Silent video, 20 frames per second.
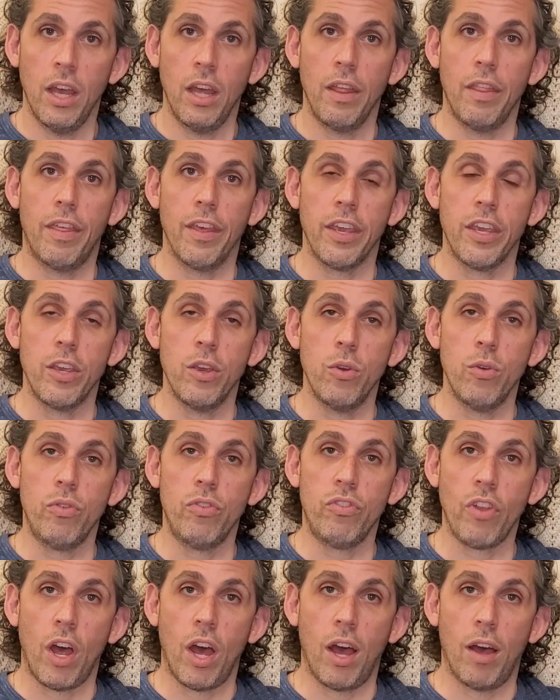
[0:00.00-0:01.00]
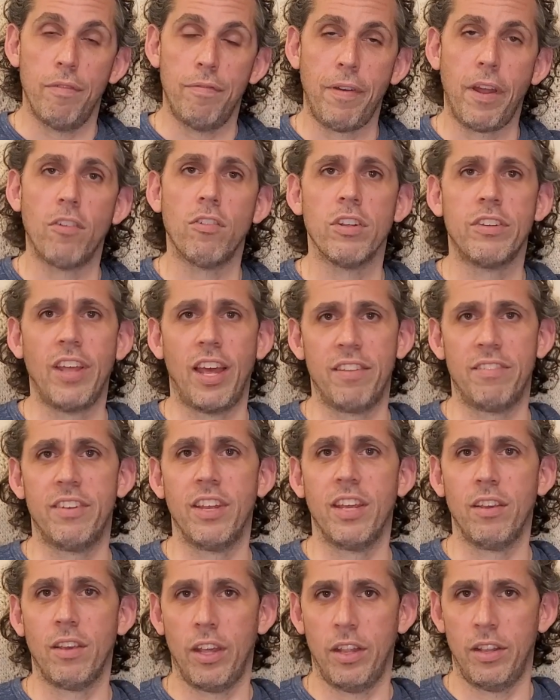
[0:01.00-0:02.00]
the use federal
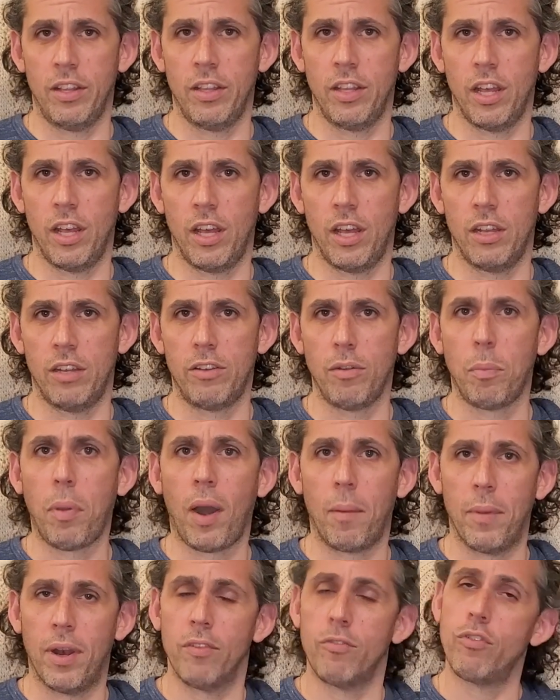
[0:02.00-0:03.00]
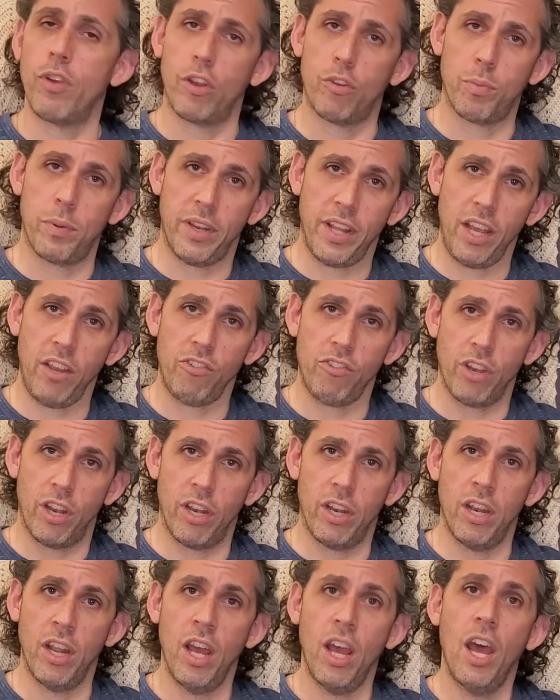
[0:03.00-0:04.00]
testing in the Department of
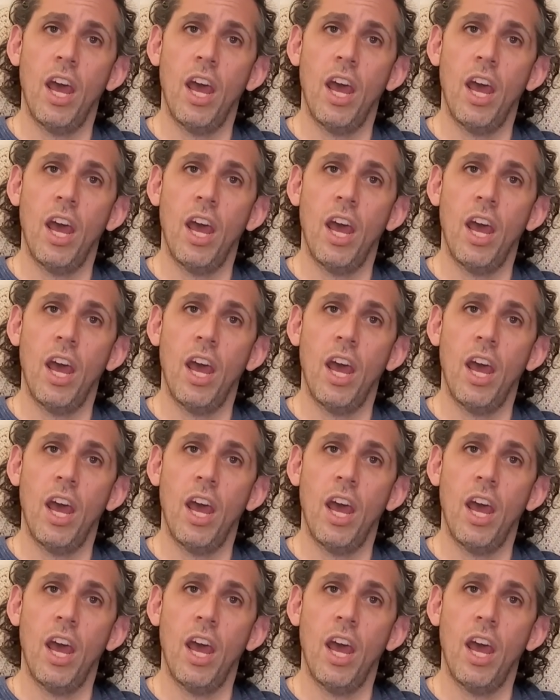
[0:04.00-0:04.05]
Transportation,